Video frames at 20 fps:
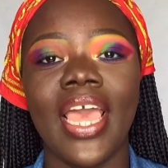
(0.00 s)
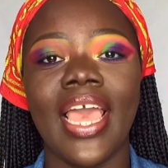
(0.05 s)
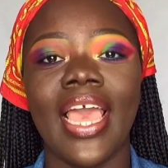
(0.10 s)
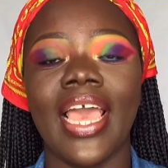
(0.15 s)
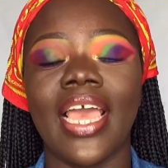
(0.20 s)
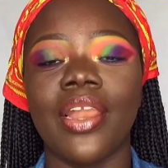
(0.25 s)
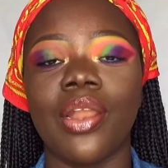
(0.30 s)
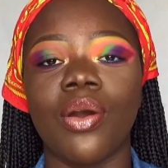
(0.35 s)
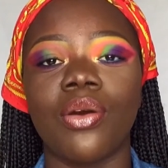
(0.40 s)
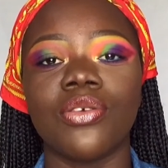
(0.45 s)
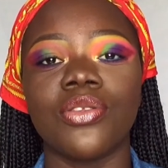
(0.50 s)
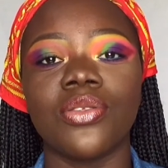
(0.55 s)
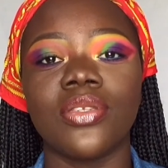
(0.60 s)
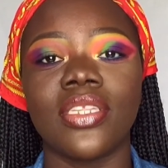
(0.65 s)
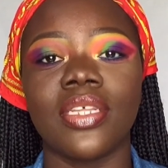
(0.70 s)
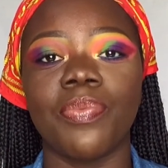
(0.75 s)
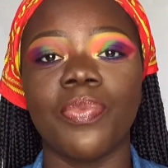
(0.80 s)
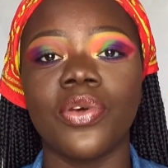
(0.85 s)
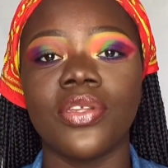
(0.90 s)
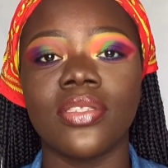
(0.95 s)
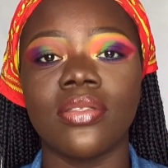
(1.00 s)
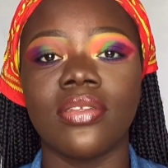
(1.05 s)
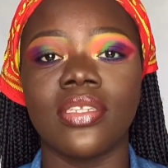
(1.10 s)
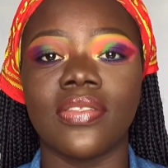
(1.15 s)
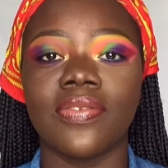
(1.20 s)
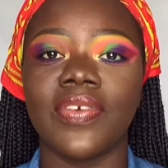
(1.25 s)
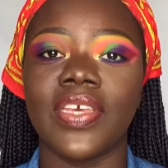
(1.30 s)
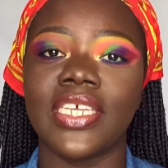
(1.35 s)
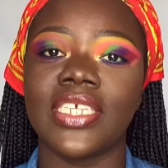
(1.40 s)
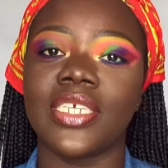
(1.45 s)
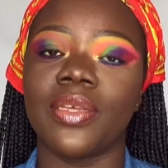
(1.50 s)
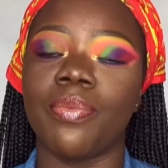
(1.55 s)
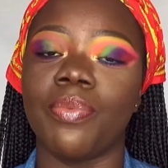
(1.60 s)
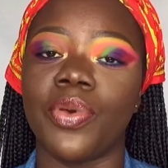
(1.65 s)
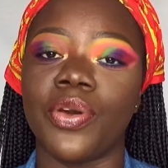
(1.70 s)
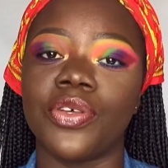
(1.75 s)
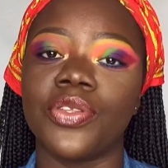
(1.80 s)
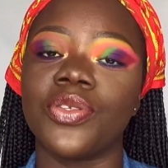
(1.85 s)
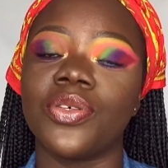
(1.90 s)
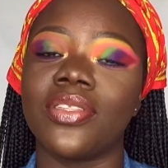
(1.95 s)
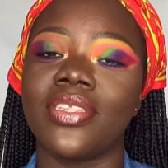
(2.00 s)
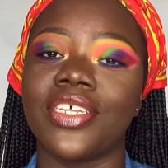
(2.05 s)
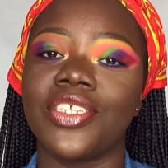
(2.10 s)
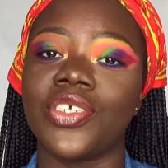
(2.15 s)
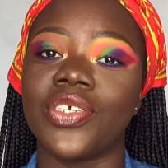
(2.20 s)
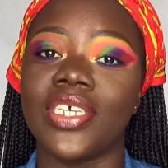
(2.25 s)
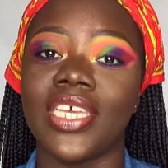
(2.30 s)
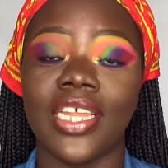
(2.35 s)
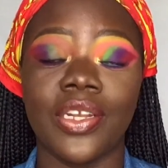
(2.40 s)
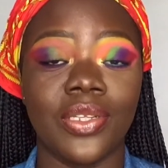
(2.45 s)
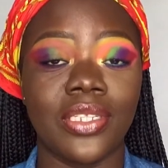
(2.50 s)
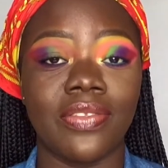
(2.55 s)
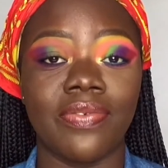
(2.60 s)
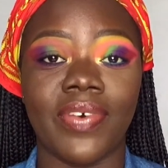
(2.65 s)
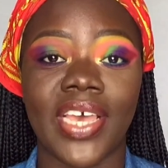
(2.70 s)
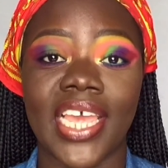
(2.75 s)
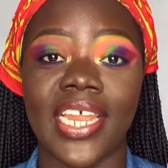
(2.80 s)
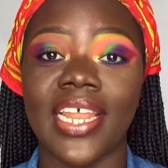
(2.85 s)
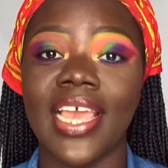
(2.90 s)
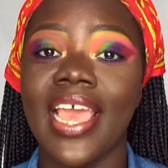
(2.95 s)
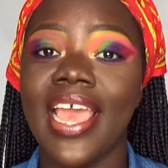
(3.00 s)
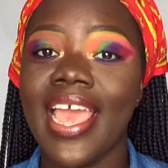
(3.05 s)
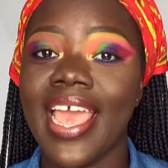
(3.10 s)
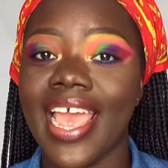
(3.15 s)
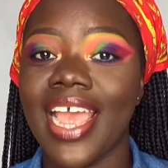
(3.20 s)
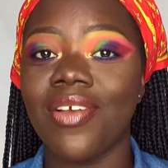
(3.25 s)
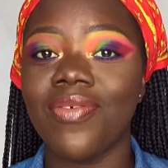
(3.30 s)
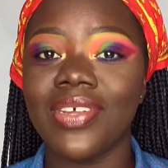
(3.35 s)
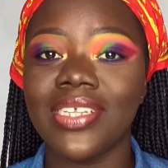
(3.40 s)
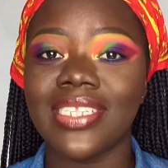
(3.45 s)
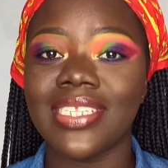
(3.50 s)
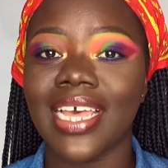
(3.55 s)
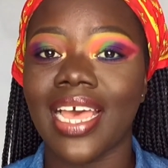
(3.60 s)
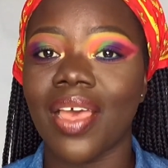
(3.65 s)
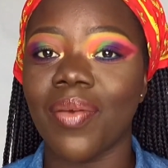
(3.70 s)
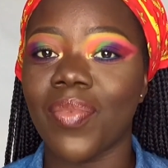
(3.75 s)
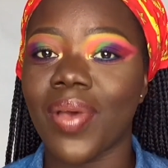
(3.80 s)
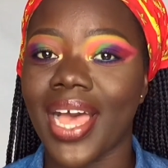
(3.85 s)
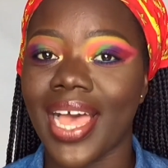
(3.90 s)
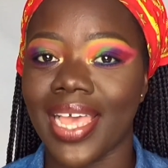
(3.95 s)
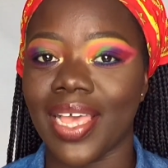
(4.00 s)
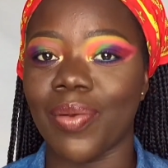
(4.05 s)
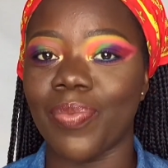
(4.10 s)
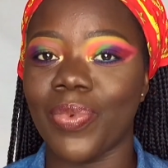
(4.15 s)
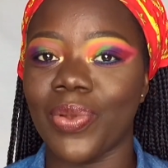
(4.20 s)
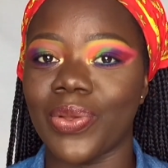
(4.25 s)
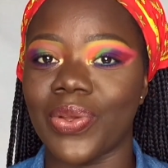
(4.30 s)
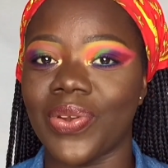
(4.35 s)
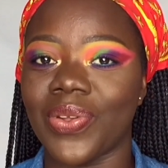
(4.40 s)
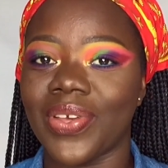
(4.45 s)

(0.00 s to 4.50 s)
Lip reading: and also the post notification bell so that you get notified every time I upload.